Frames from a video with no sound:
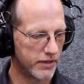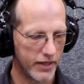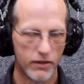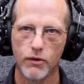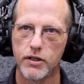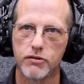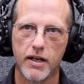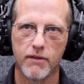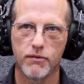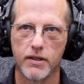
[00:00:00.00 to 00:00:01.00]
The noise
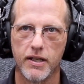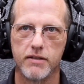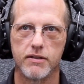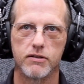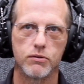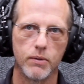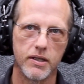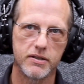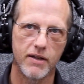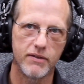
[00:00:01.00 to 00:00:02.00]
rating for these is
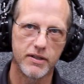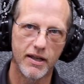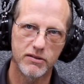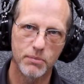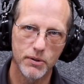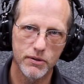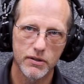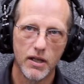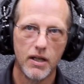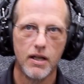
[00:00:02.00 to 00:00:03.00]
27 decibels,
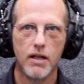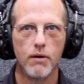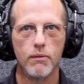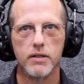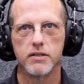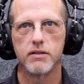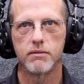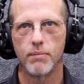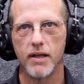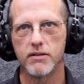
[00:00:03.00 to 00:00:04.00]
which is
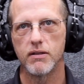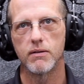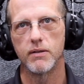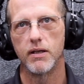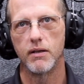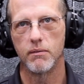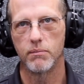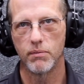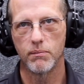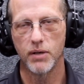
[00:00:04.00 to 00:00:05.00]
basically
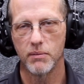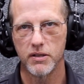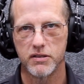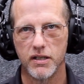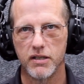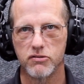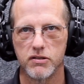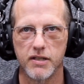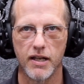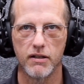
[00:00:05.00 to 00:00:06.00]
pretty much industry
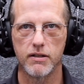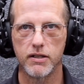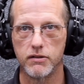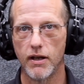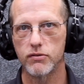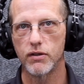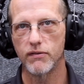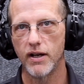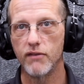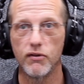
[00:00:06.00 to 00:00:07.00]
standard that you actually
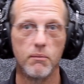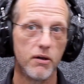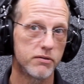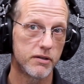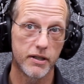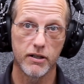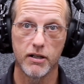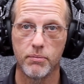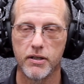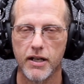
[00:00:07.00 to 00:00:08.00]
find for most of the hearing
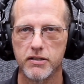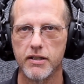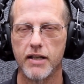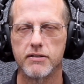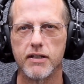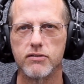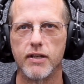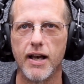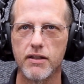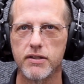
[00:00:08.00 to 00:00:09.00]
protection that's actually
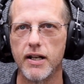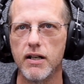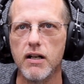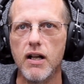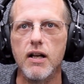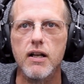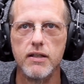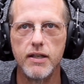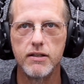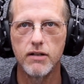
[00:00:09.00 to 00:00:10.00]
out there.
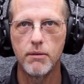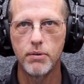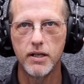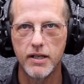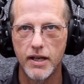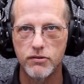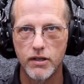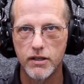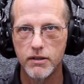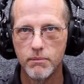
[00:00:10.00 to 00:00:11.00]
These are pretty actually
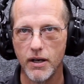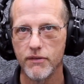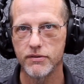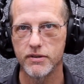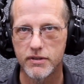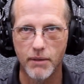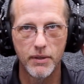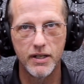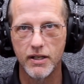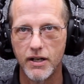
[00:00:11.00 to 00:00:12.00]
good muffs. I
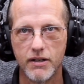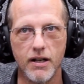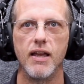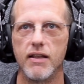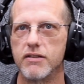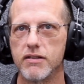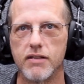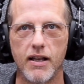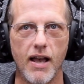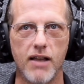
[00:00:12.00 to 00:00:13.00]
mean, it's just
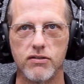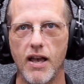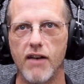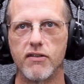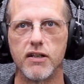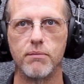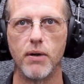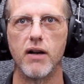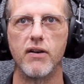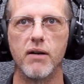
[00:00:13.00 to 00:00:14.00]
like I actually have a good
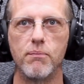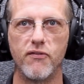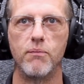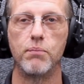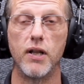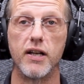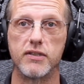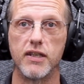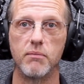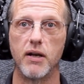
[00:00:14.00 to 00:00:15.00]
pair of earplugs
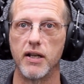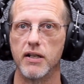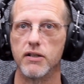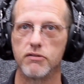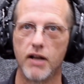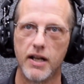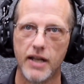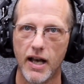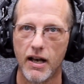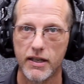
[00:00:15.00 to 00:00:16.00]
in my ears right
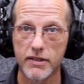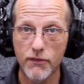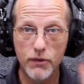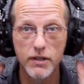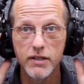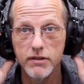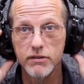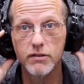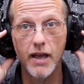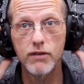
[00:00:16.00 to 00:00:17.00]
now, except for this
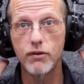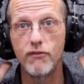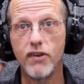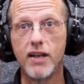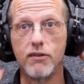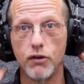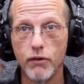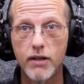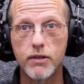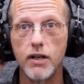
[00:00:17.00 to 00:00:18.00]
is actually fitting
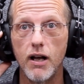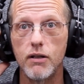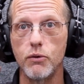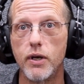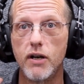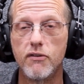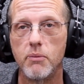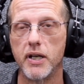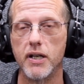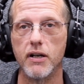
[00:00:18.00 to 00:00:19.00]
directly all the way over
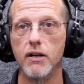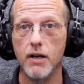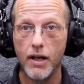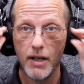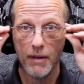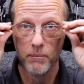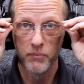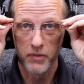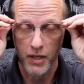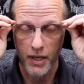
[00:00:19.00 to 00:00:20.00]
my ear.
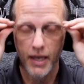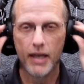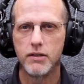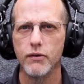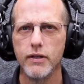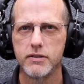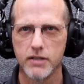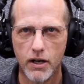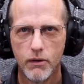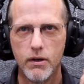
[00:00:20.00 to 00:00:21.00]
And doing
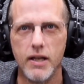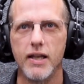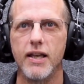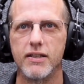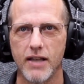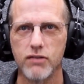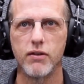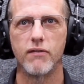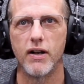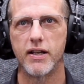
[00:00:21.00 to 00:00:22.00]
so, it's actually very